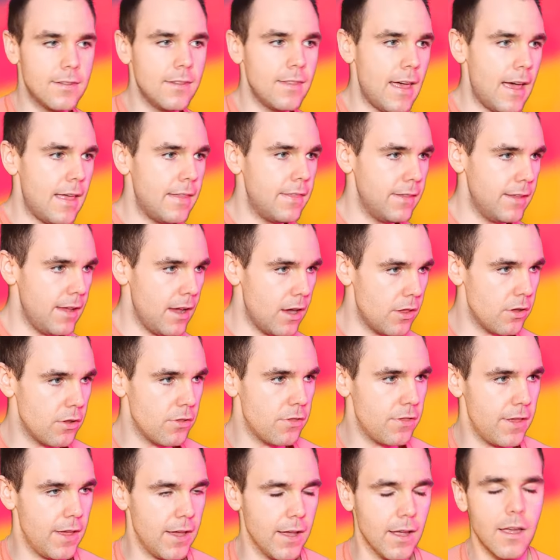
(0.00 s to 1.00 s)
and that and the other
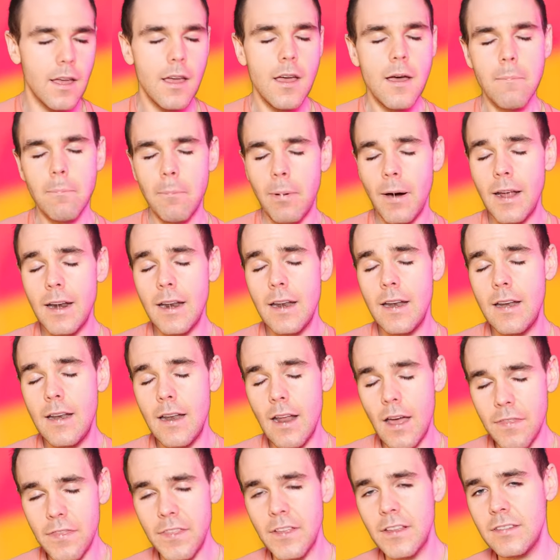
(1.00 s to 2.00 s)
thing, but
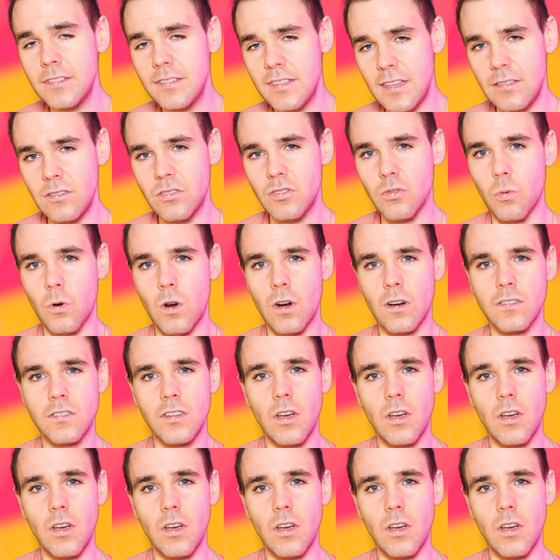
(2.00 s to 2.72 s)
nothing seems to work.